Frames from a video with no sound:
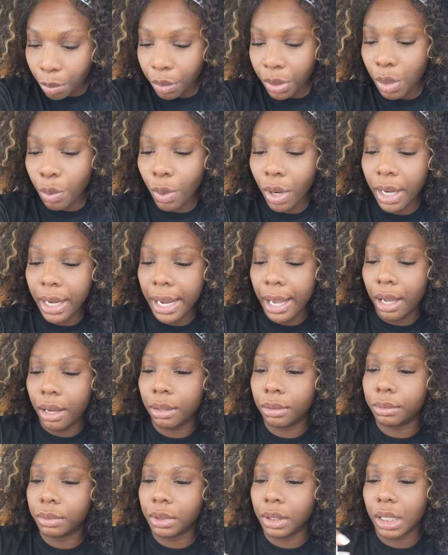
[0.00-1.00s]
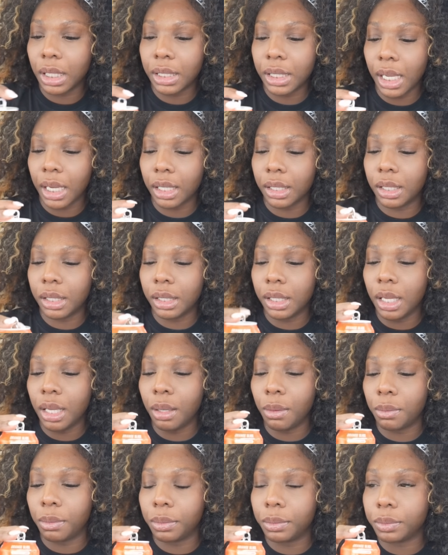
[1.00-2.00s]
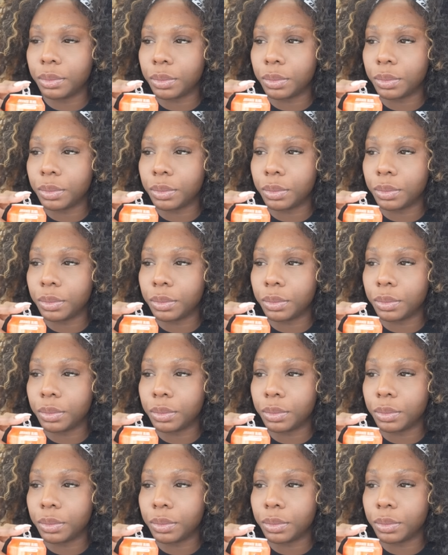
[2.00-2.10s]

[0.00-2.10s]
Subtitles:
Pre-workout, I'm gonna take a sip,